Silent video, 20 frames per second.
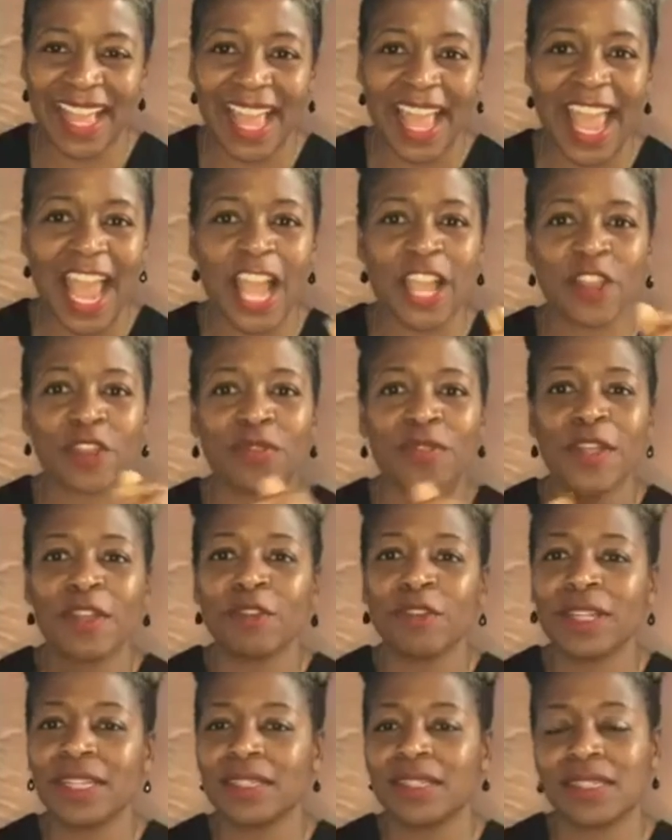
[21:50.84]
And you're
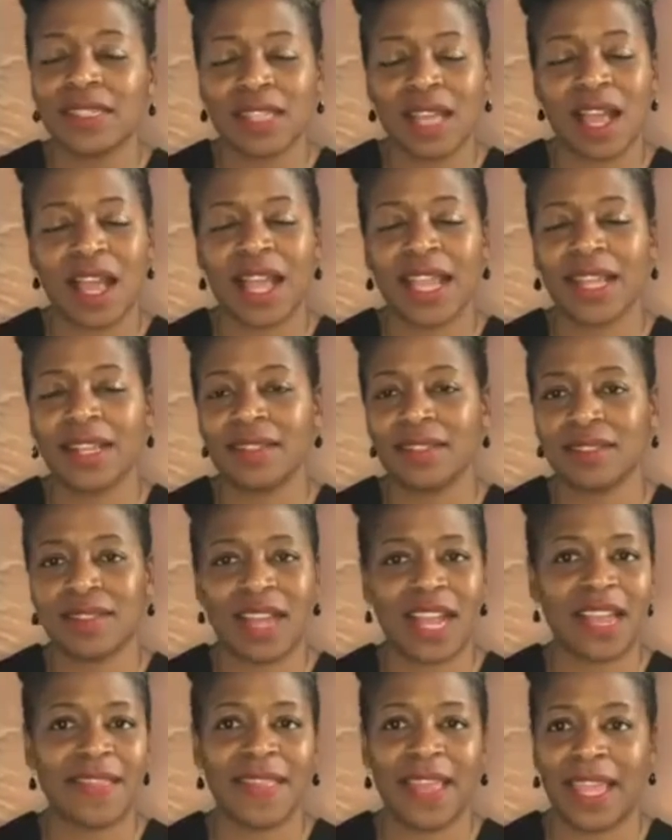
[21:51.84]
literally just tying
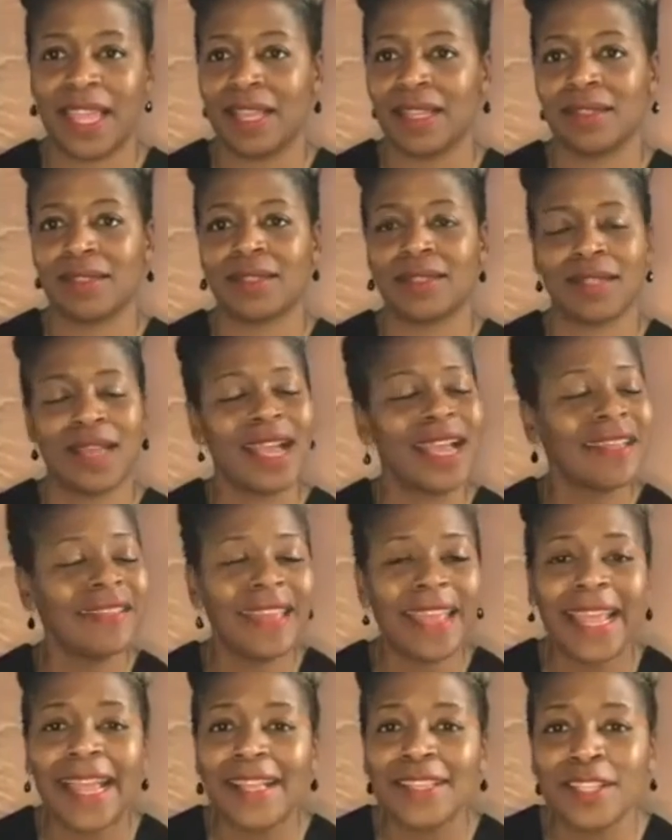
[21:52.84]
the
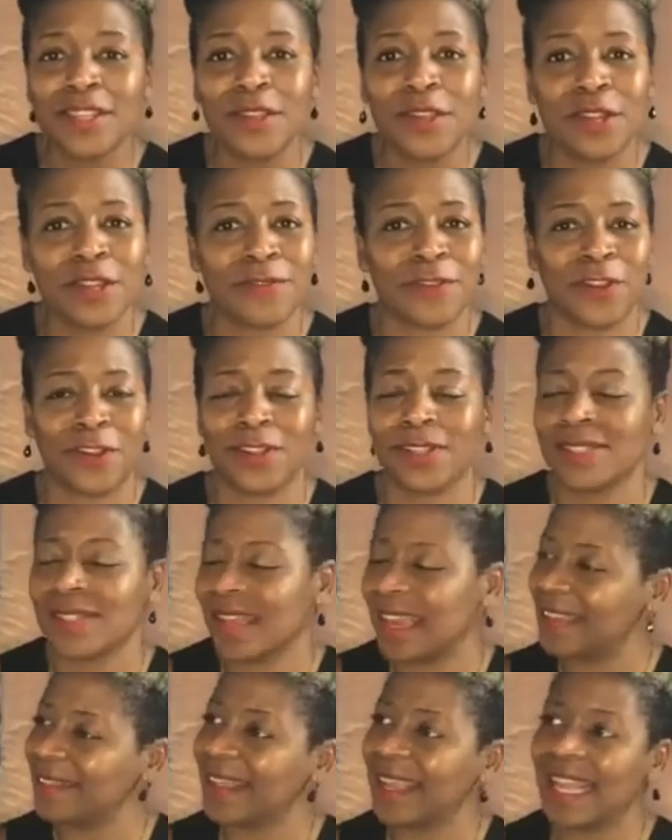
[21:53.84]
hands of the universe,
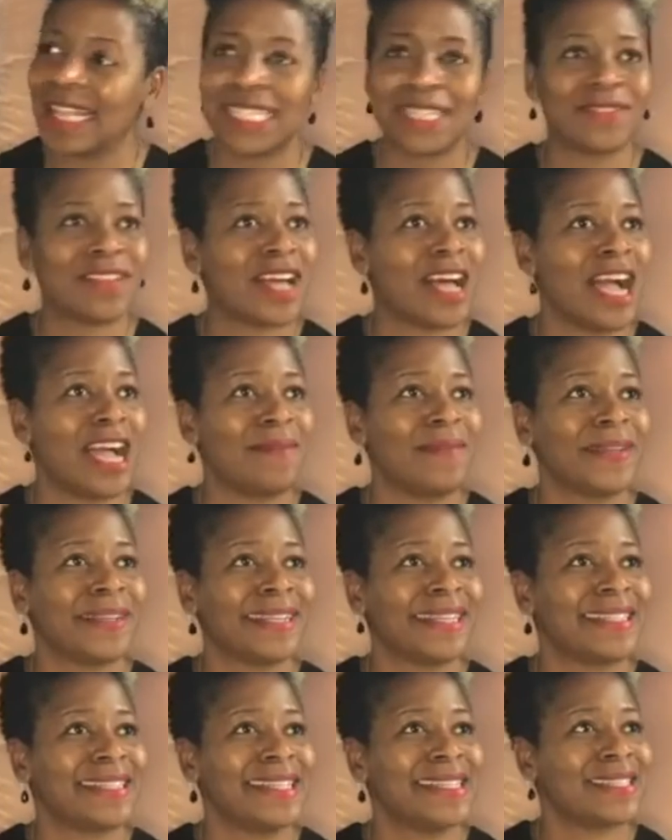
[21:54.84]
tying the hands of God,
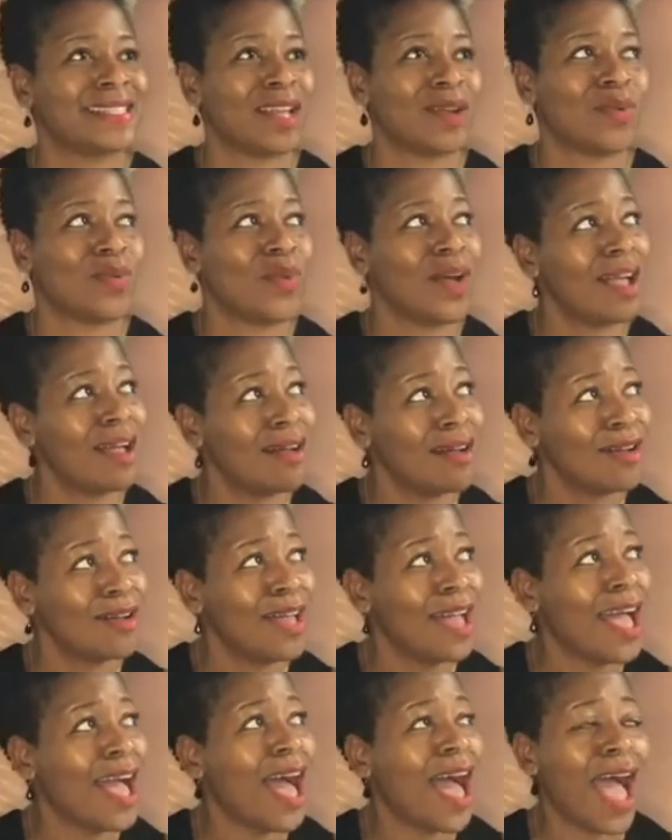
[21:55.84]
because he's like, well,